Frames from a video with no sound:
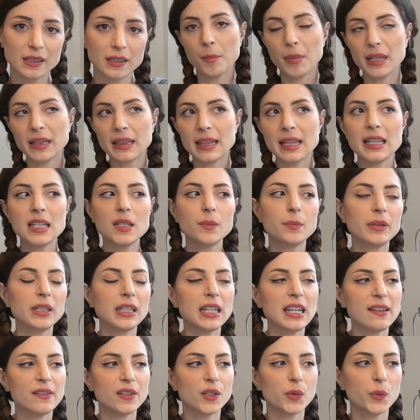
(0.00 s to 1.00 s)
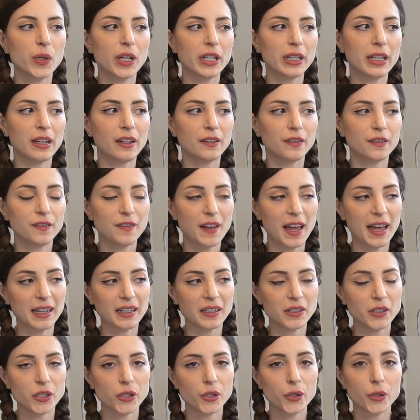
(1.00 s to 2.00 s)
But these beliefs will
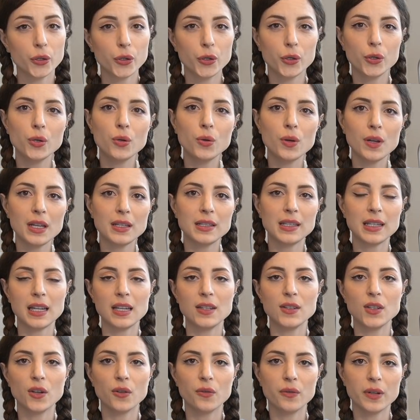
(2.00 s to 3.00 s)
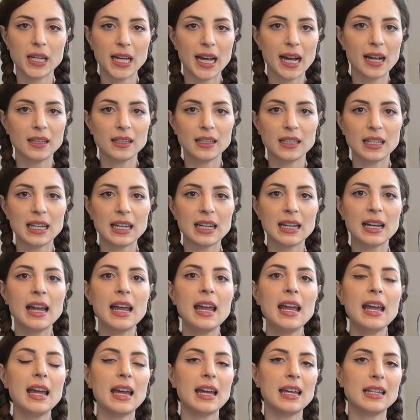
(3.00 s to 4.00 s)
affect who is in your reality
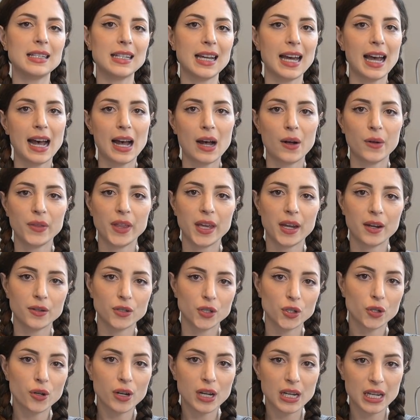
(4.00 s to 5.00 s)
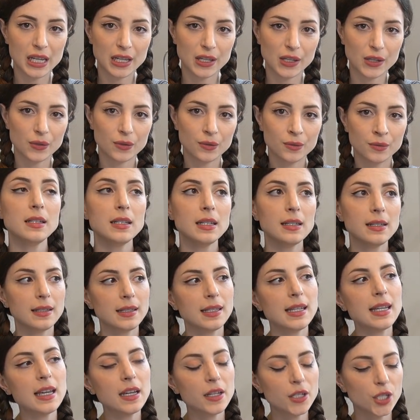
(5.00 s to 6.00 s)
and how they are treating you. To
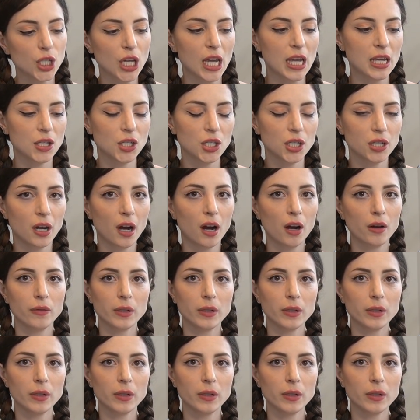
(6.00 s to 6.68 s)
see a change in our